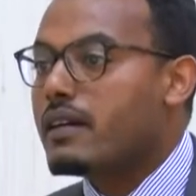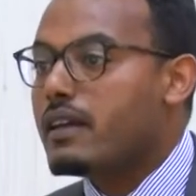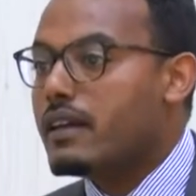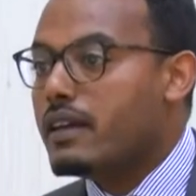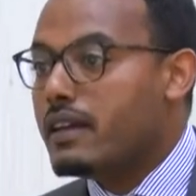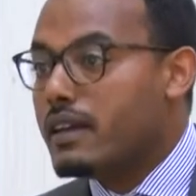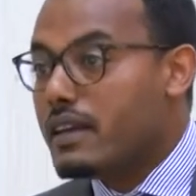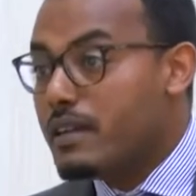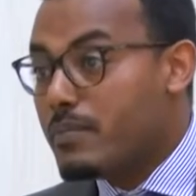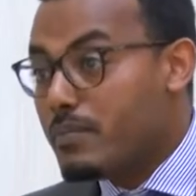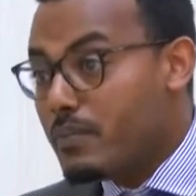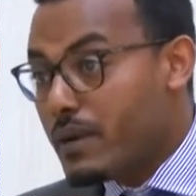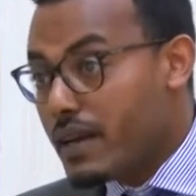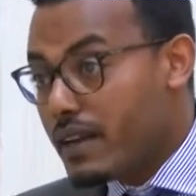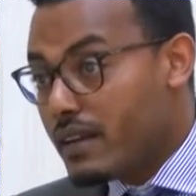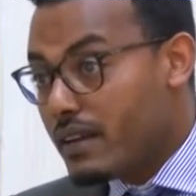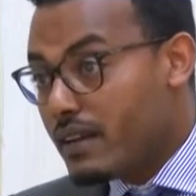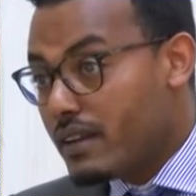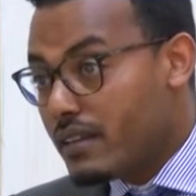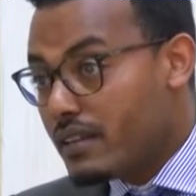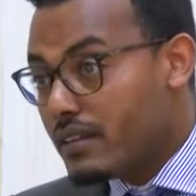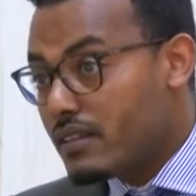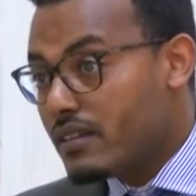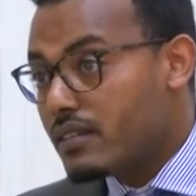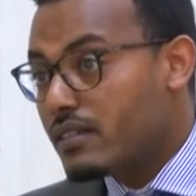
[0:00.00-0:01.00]

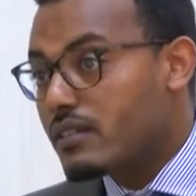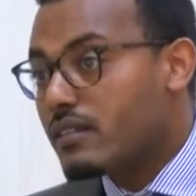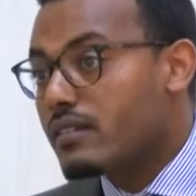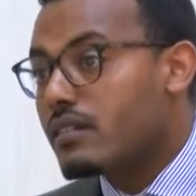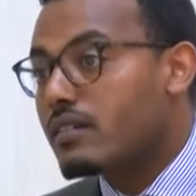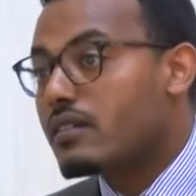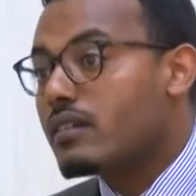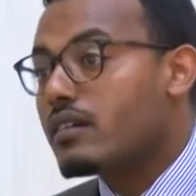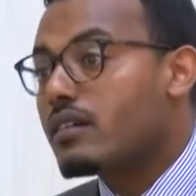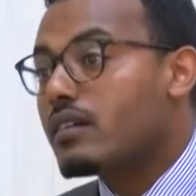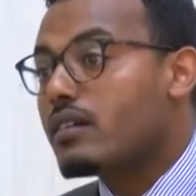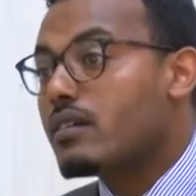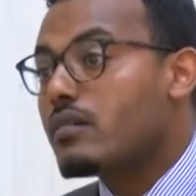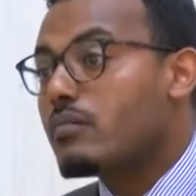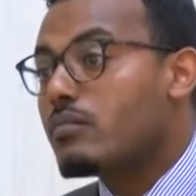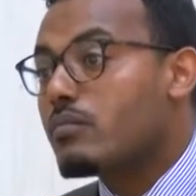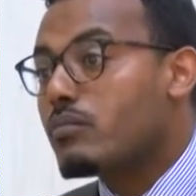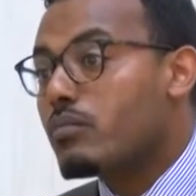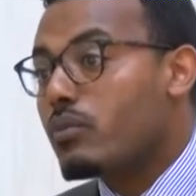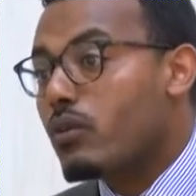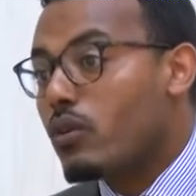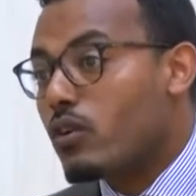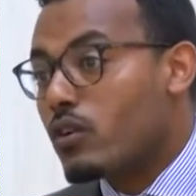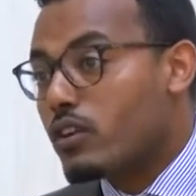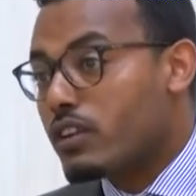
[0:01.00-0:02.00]
Independent,
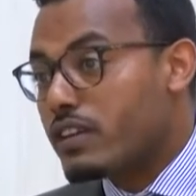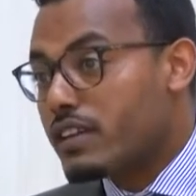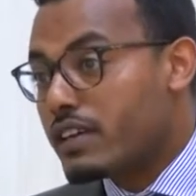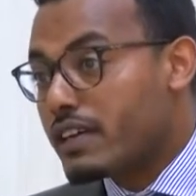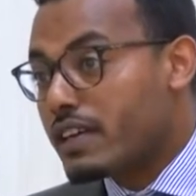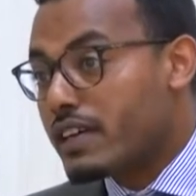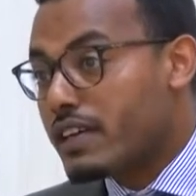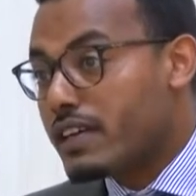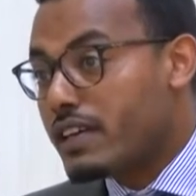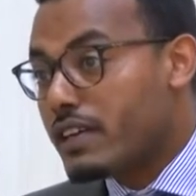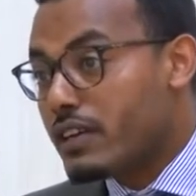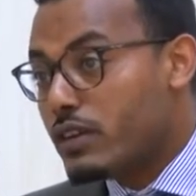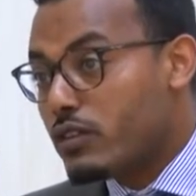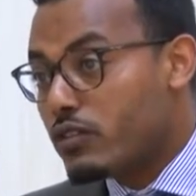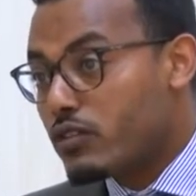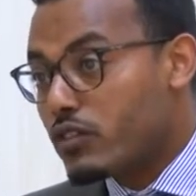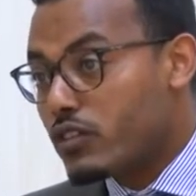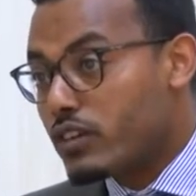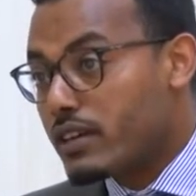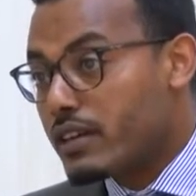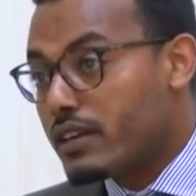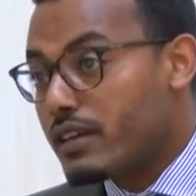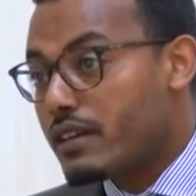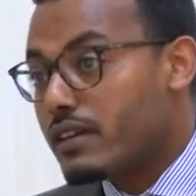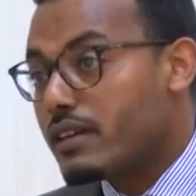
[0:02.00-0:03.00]
politically
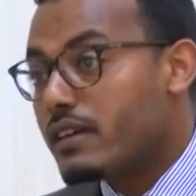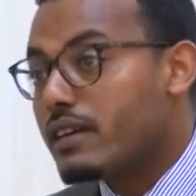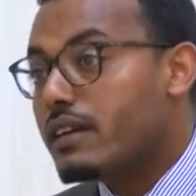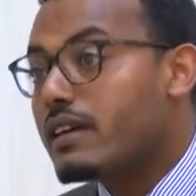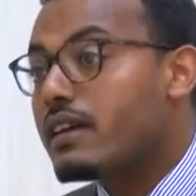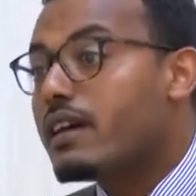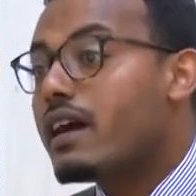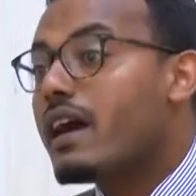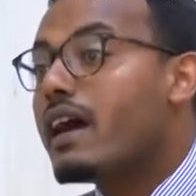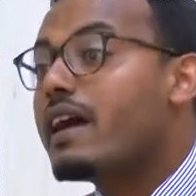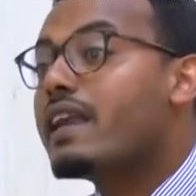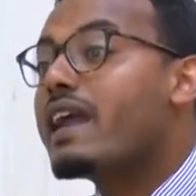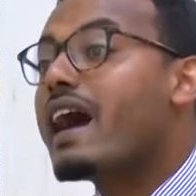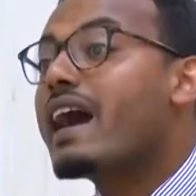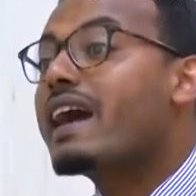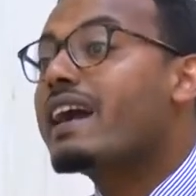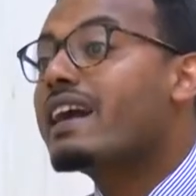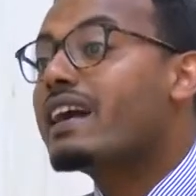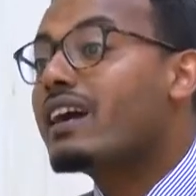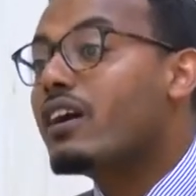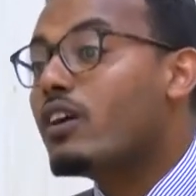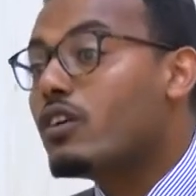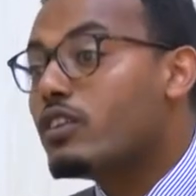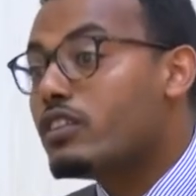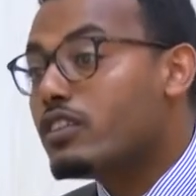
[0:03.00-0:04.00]
neutral, and
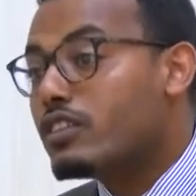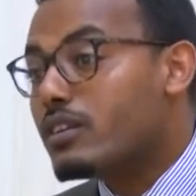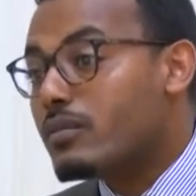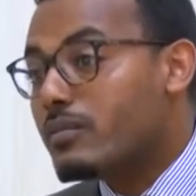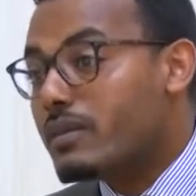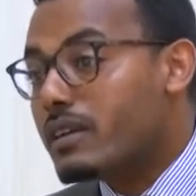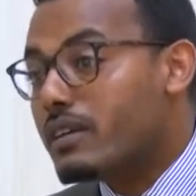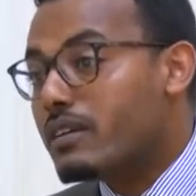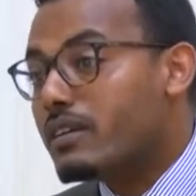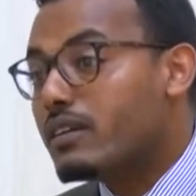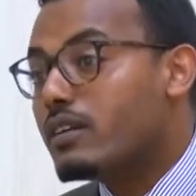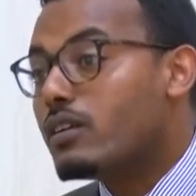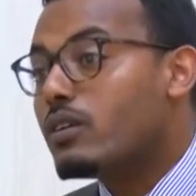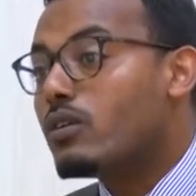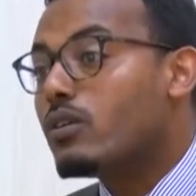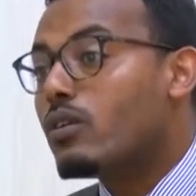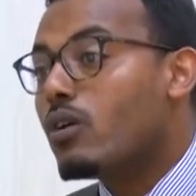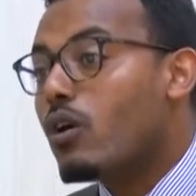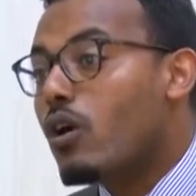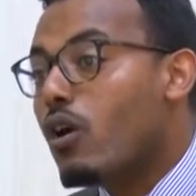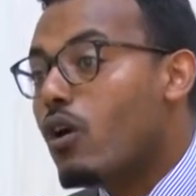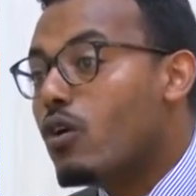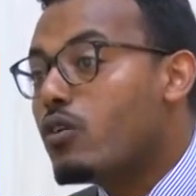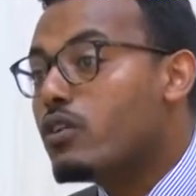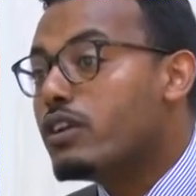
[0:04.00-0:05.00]
accountable
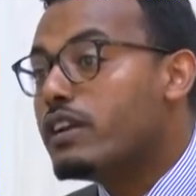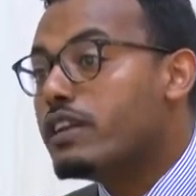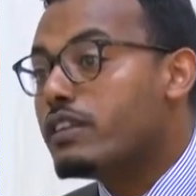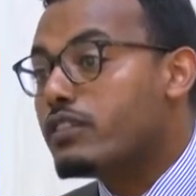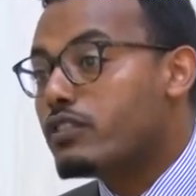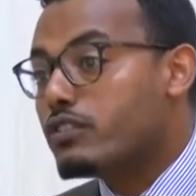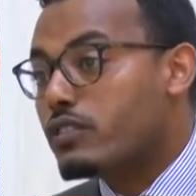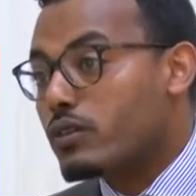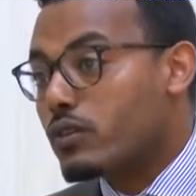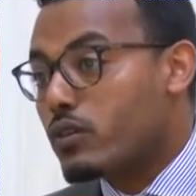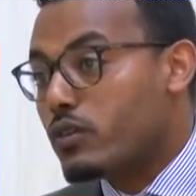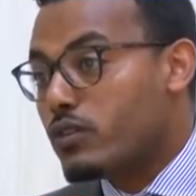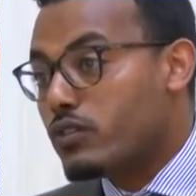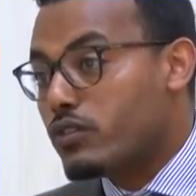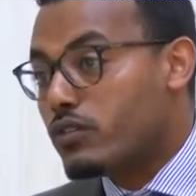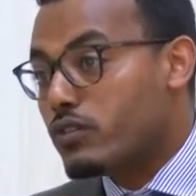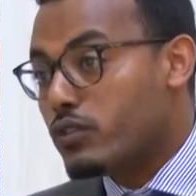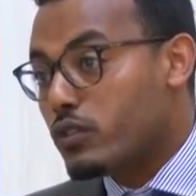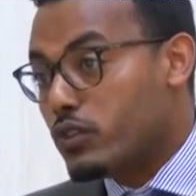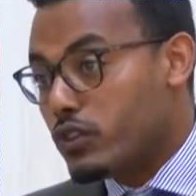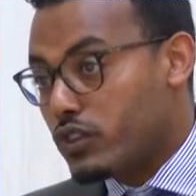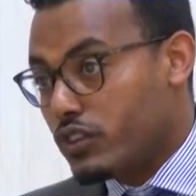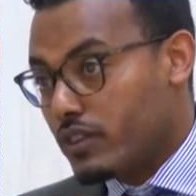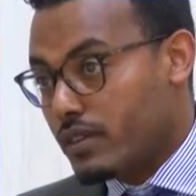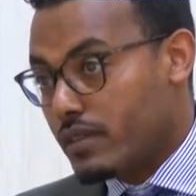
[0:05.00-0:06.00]
only to the
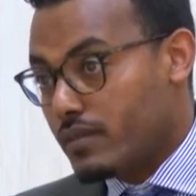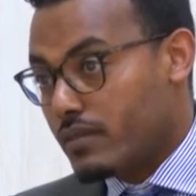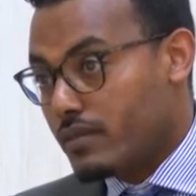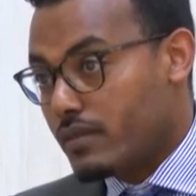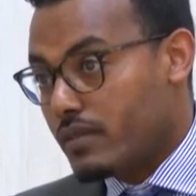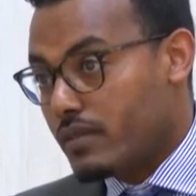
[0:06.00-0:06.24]
Constitution.